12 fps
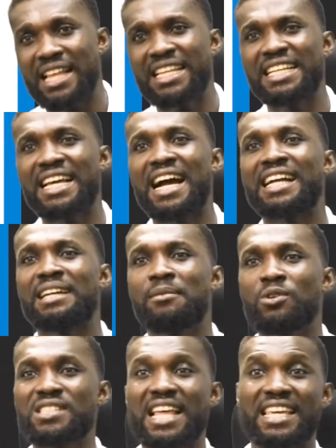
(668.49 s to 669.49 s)
and then the
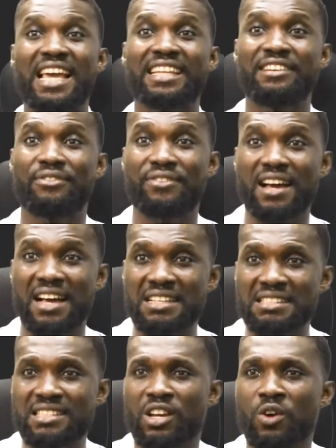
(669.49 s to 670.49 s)
animals like
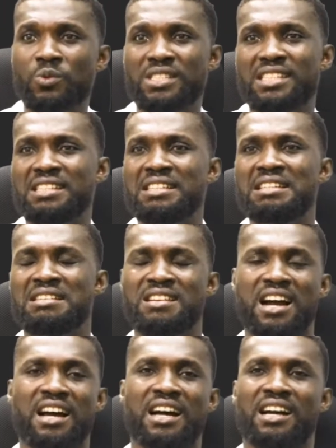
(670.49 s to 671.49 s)
elephants, we
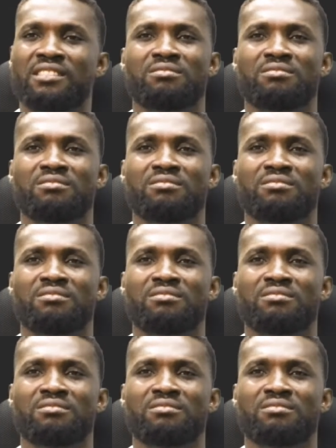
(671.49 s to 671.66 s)
see